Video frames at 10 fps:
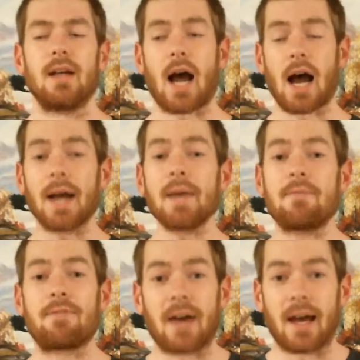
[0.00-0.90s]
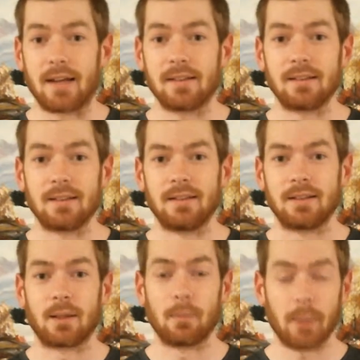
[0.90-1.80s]
I'm fat
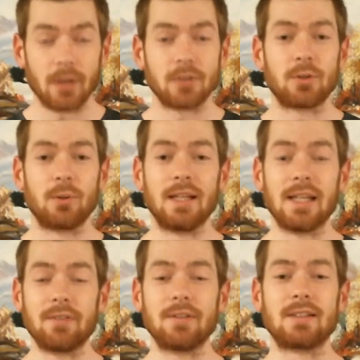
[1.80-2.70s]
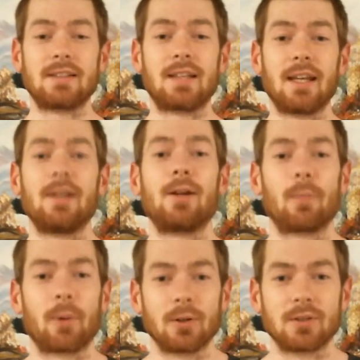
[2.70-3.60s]
compared to an even skinnier
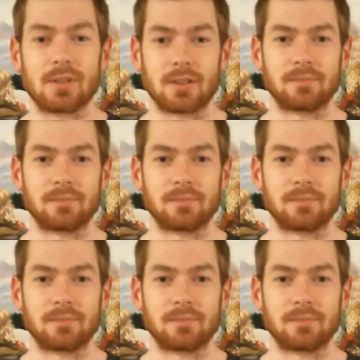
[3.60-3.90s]
person.